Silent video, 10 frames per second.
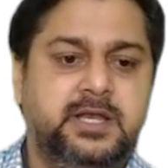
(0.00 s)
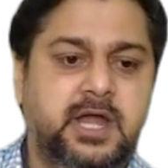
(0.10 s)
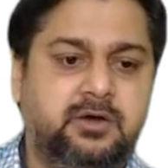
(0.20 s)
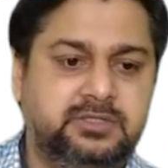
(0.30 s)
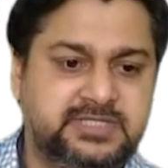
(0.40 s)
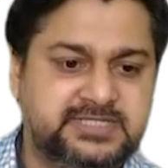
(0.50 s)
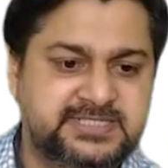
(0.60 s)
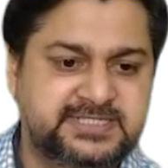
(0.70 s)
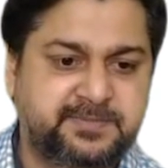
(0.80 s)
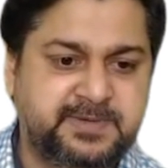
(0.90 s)
Now
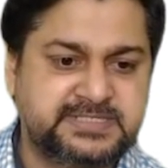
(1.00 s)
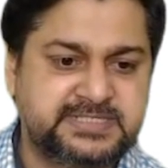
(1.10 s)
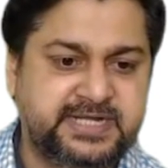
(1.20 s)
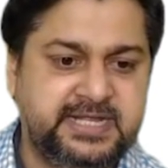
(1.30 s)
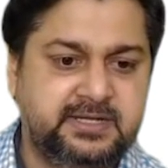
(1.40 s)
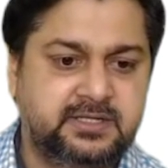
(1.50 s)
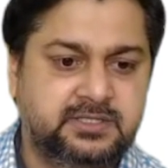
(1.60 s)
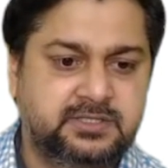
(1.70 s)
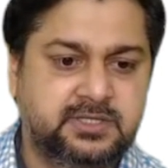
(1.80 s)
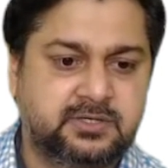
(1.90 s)
this is representing
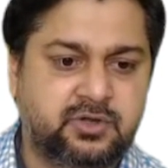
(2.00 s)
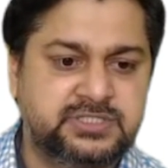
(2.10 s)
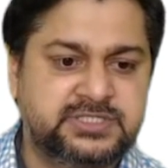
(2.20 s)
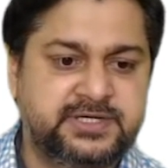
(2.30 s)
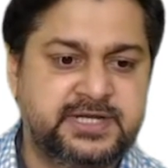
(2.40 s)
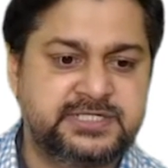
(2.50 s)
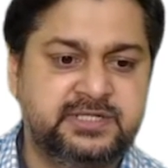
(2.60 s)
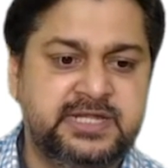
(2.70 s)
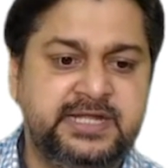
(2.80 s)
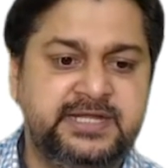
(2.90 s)
the
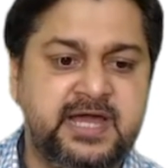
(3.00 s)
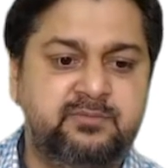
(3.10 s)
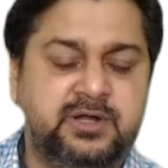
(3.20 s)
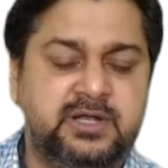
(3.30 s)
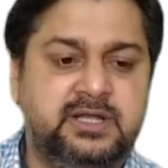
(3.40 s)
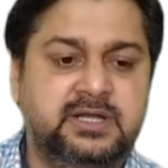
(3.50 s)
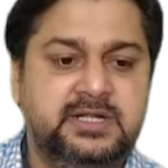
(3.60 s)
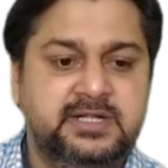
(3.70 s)
concentration in the entire bottle.